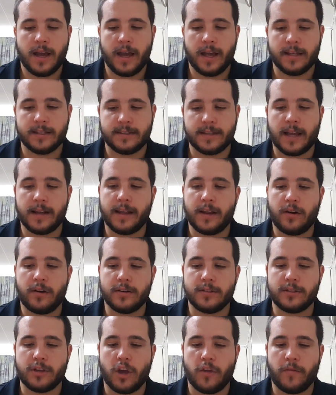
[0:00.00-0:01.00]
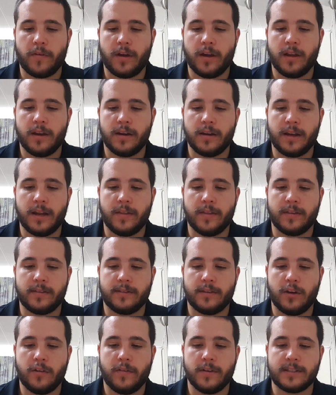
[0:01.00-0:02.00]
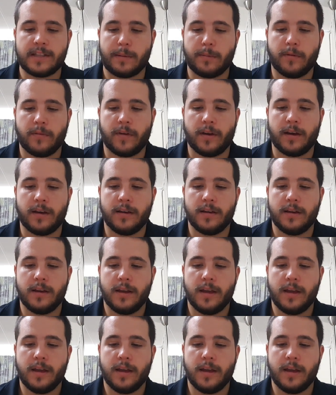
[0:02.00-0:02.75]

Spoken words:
and sat down on a sofa near the silver samovar,